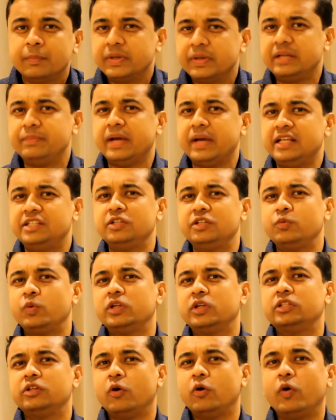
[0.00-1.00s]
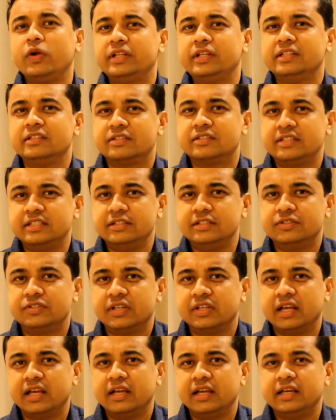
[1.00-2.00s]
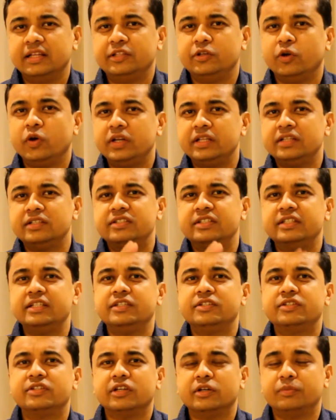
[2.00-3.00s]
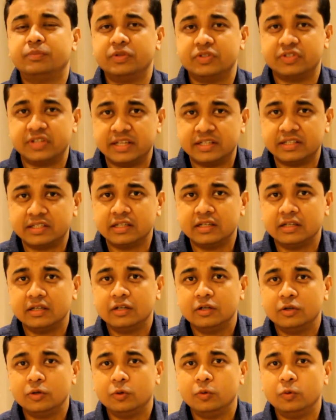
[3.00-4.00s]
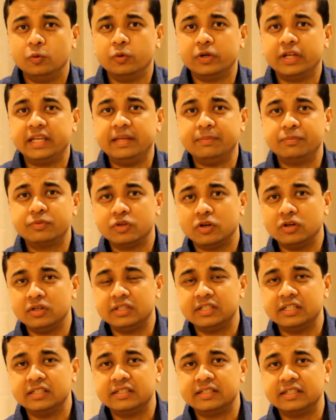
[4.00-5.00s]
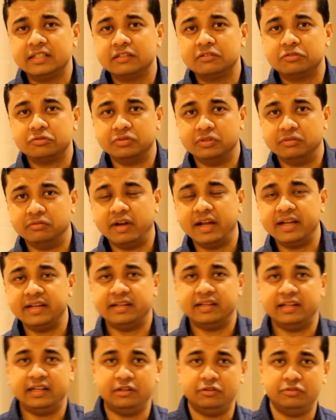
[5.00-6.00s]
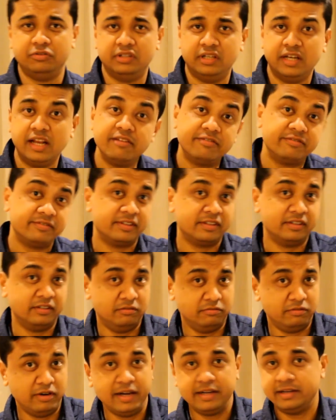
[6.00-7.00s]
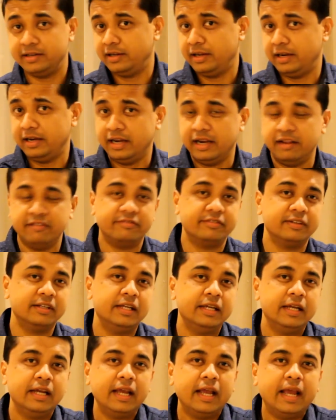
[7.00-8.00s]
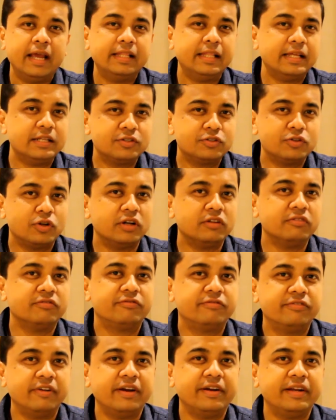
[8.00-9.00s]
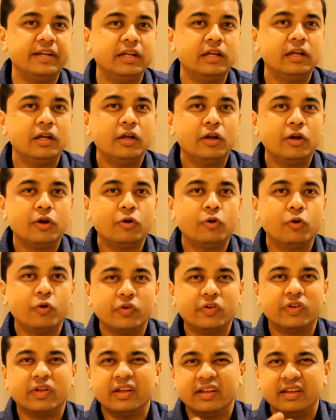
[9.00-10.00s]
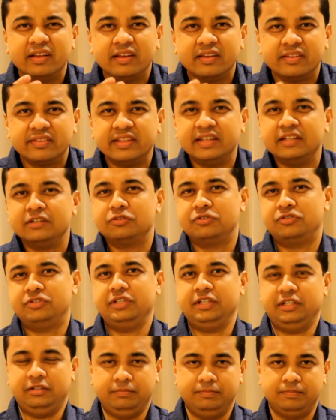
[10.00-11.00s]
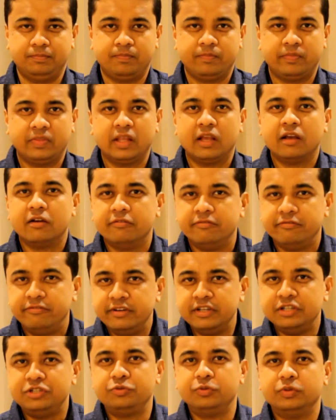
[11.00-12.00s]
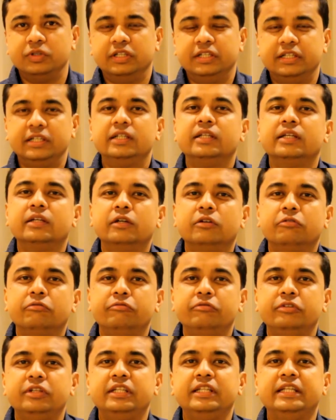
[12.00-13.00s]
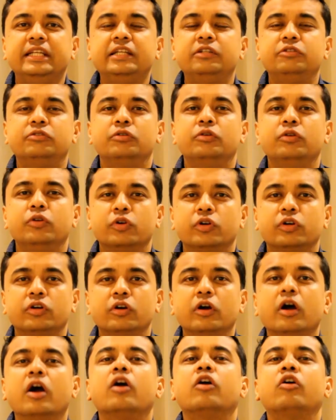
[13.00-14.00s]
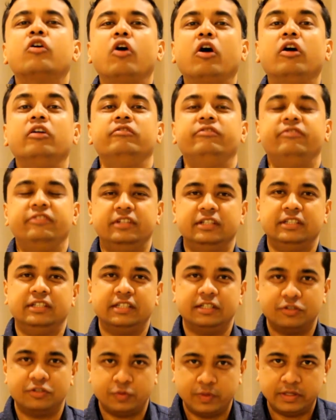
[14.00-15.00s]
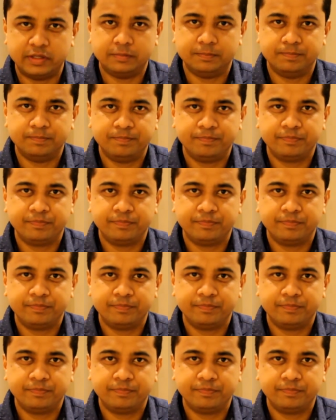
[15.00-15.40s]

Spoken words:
But imagine what the audience sees. The audience sees a presenter who keeps on tilting to the right and to the left and right and left. And that's not a very good thing to see. Visually, we need to look confident as well.